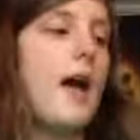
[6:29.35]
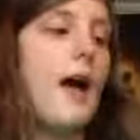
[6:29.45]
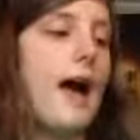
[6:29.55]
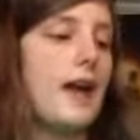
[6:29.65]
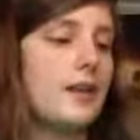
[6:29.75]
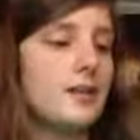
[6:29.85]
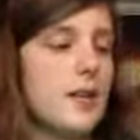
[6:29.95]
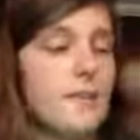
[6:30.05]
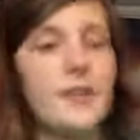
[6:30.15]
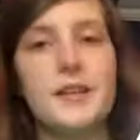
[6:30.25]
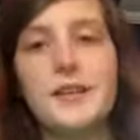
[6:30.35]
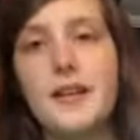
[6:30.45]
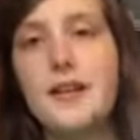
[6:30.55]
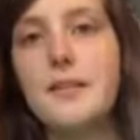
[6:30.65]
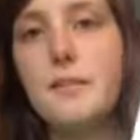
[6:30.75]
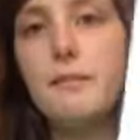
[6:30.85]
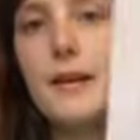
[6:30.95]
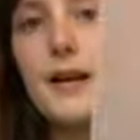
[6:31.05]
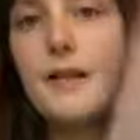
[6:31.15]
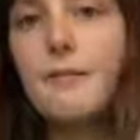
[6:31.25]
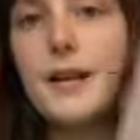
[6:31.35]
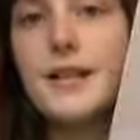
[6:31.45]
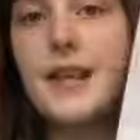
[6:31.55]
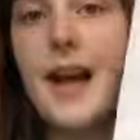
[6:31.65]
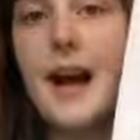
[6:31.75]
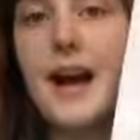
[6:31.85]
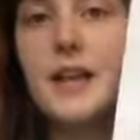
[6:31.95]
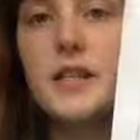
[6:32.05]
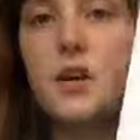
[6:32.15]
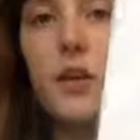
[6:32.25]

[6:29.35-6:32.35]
And this is me and my dad,